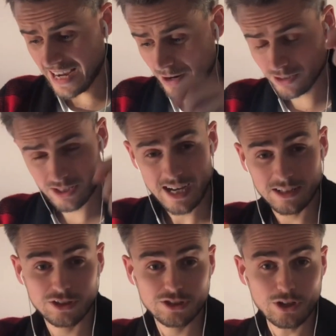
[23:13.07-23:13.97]
character
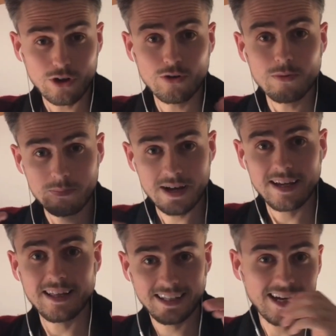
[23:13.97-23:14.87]
had so
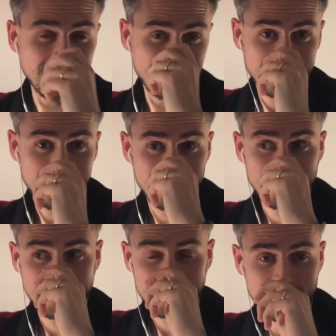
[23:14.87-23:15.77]
many lines to
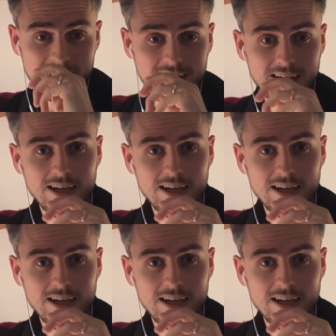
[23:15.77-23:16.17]
say.